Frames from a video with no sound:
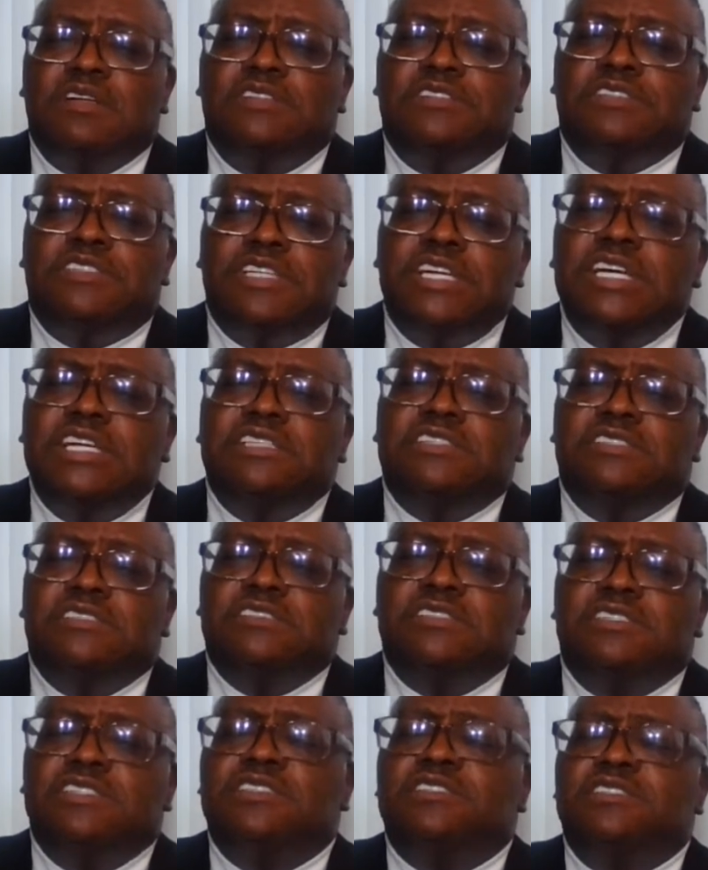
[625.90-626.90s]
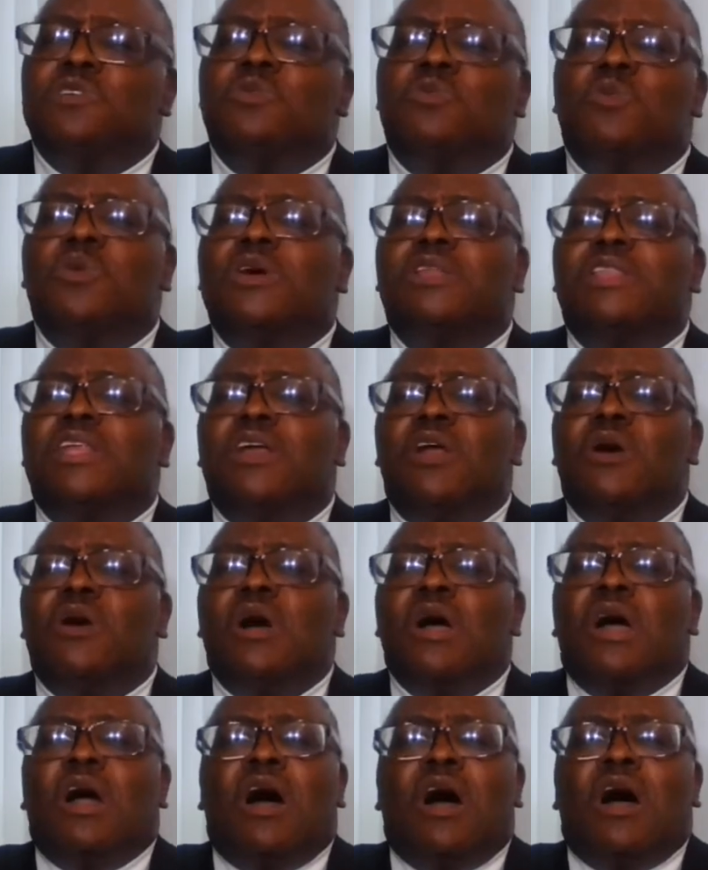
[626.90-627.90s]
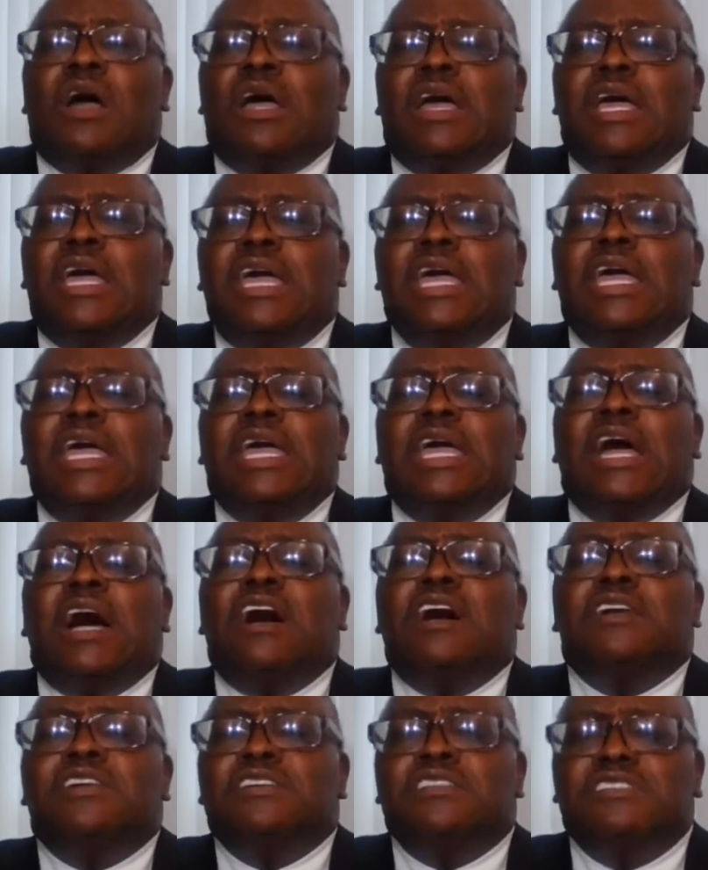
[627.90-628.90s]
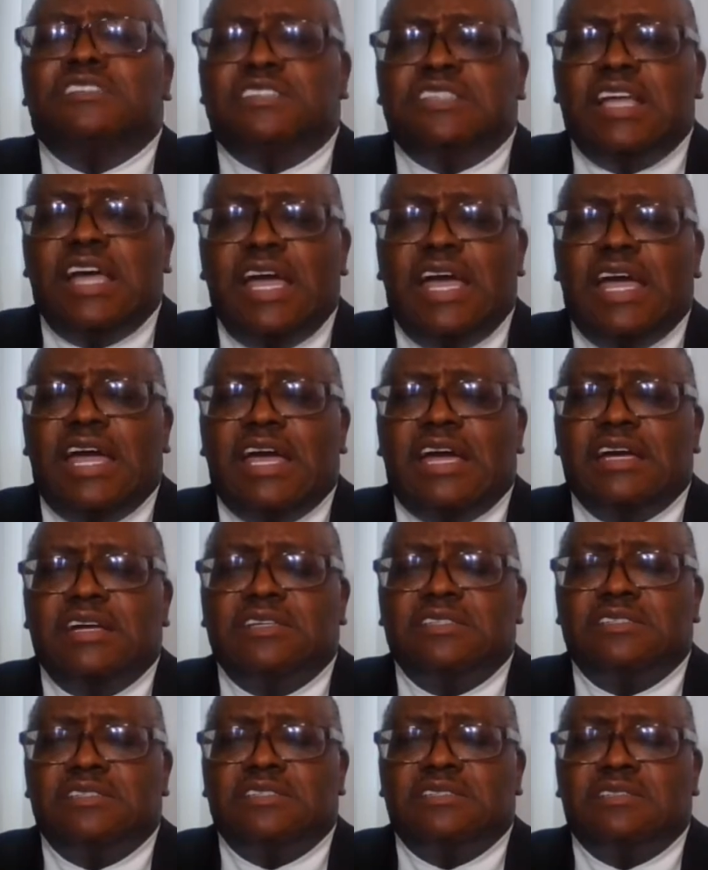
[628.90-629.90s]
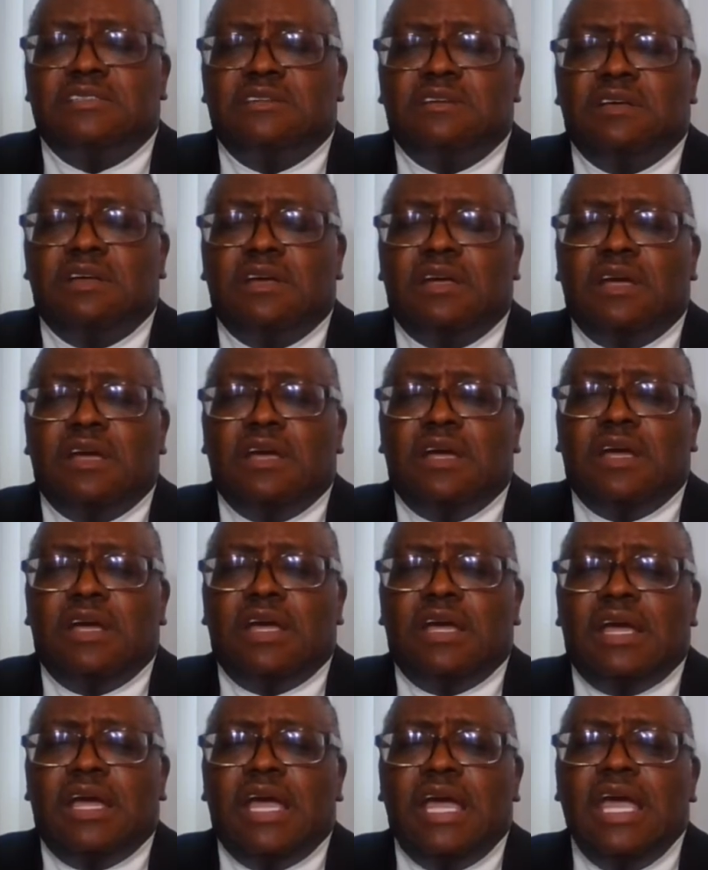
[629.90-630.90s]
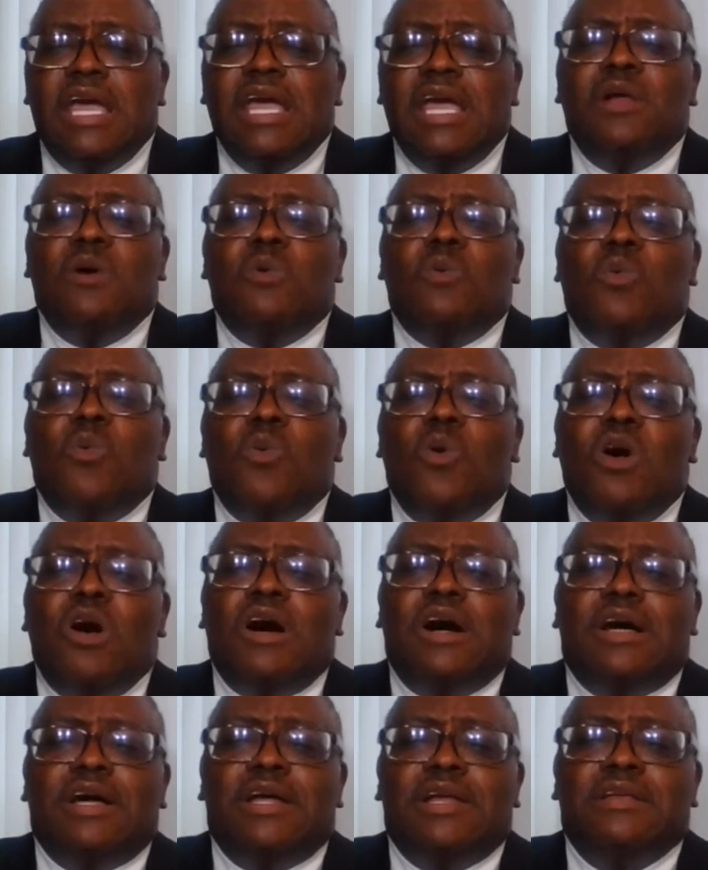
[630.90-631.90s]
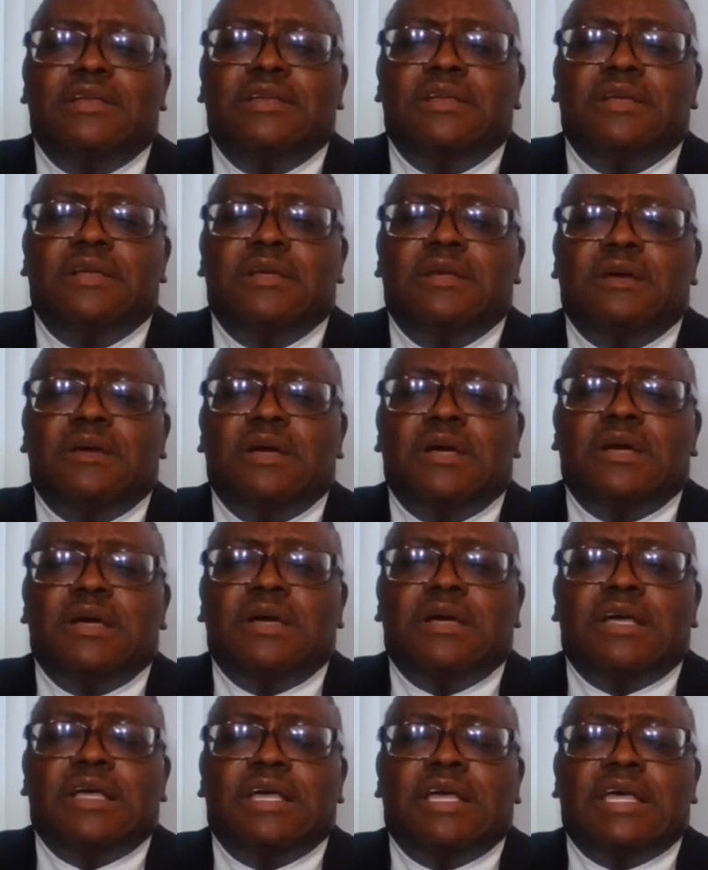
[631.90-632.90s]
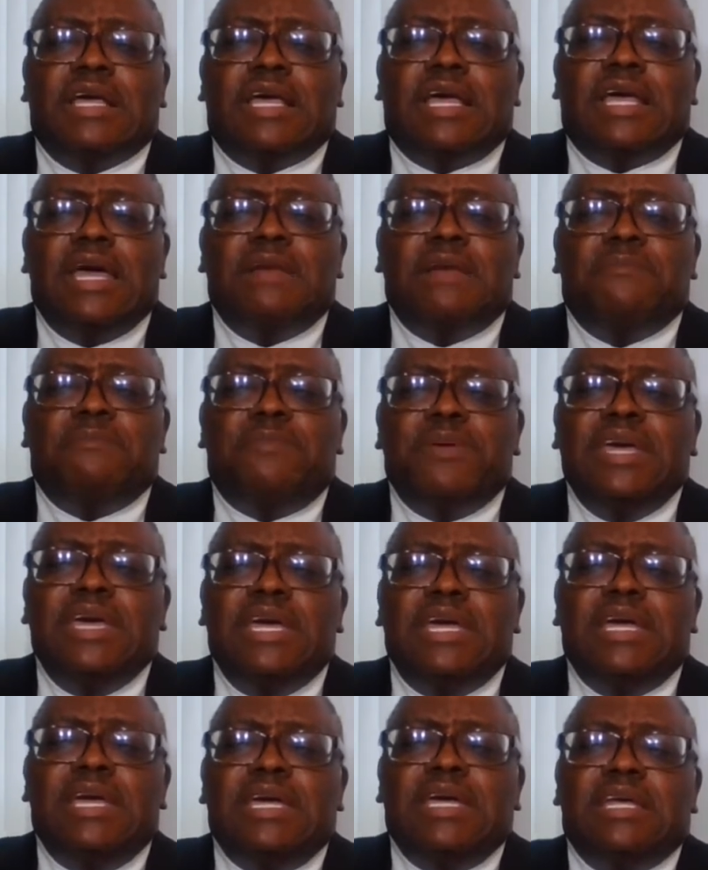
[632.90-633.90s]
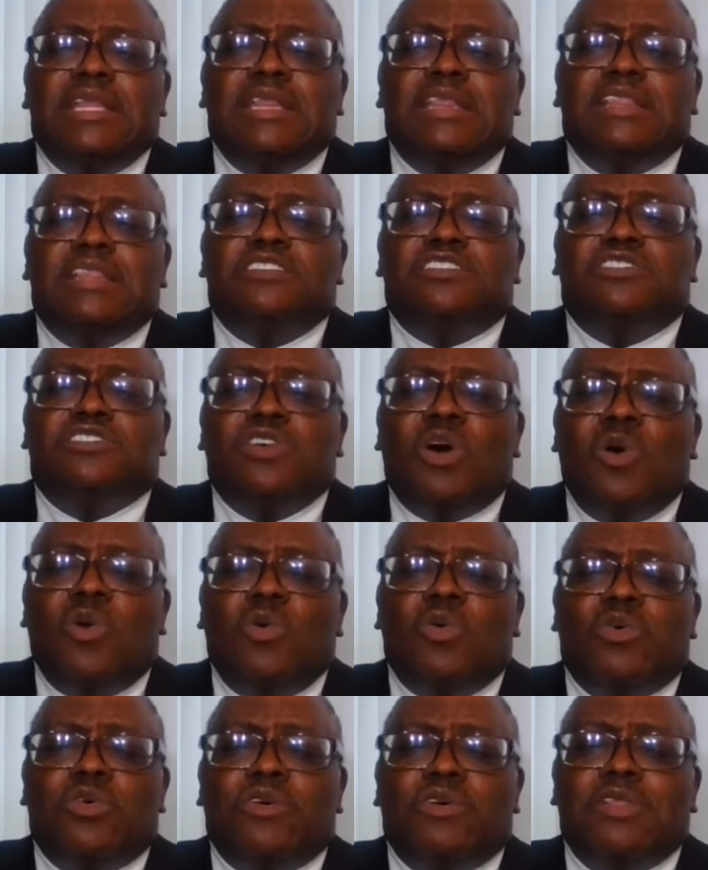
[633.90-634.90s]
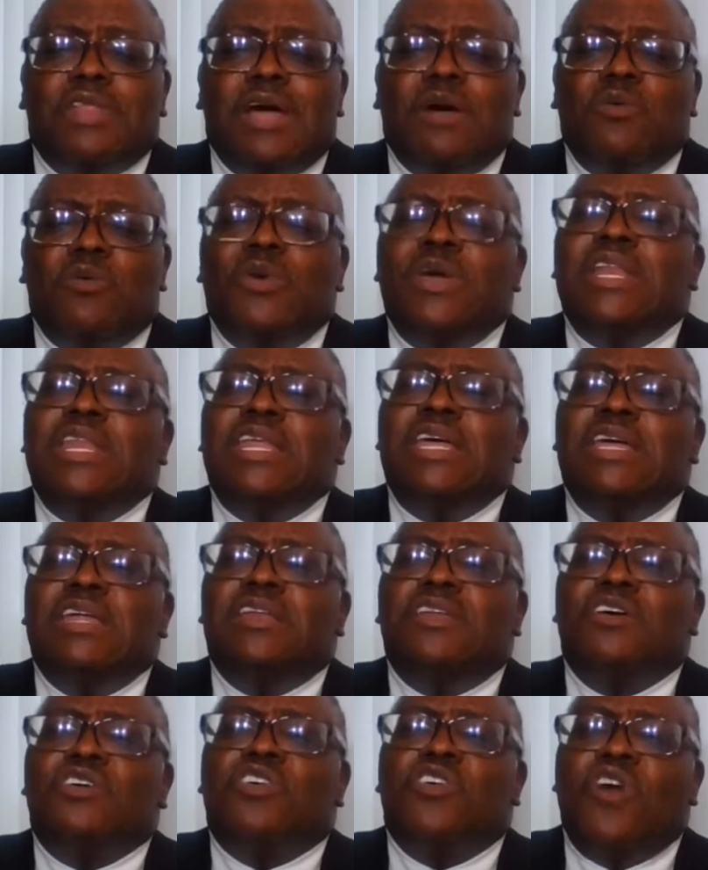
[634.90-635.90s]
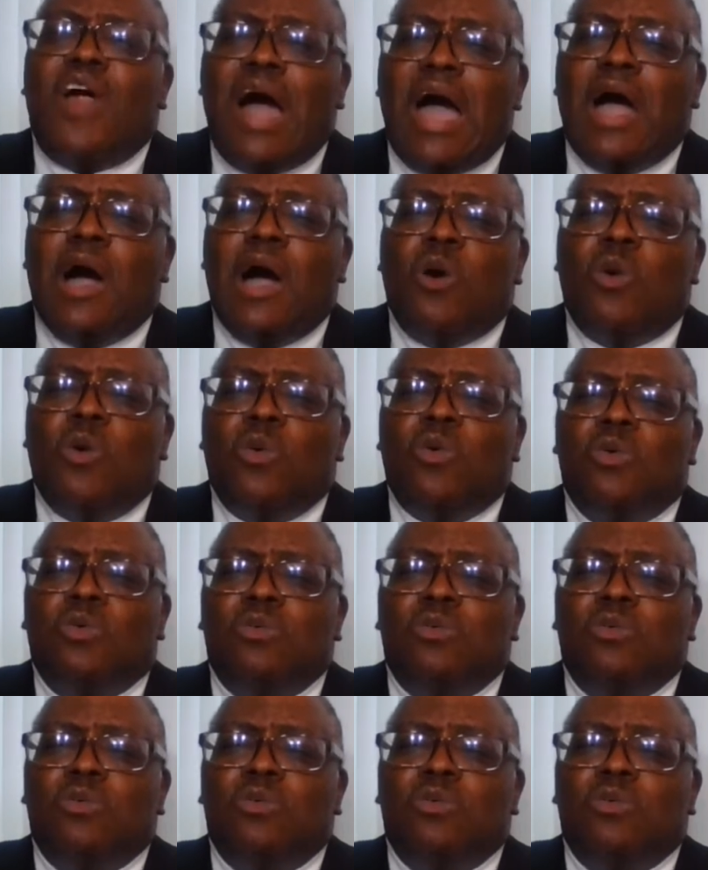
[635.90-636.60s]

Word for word: Jesus is the one that he understands. He the one can be the shoulder that we need to cry on.